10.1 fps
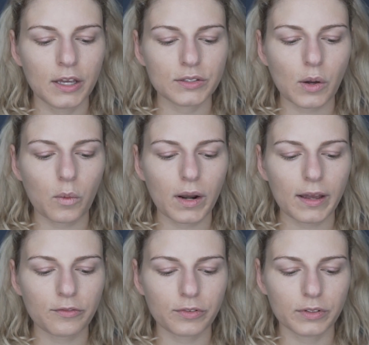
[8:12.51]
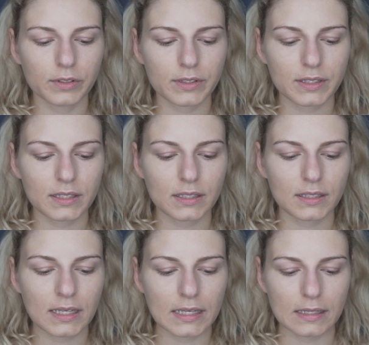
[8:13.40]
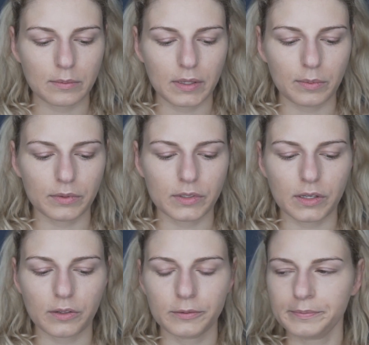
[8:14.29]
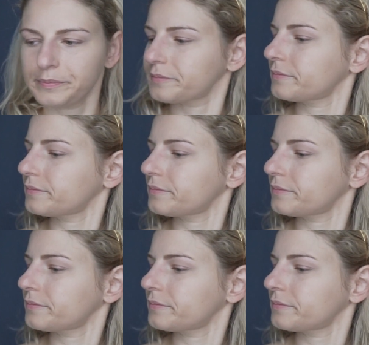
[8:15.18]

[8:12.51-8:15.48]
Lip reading: So what I've seen people do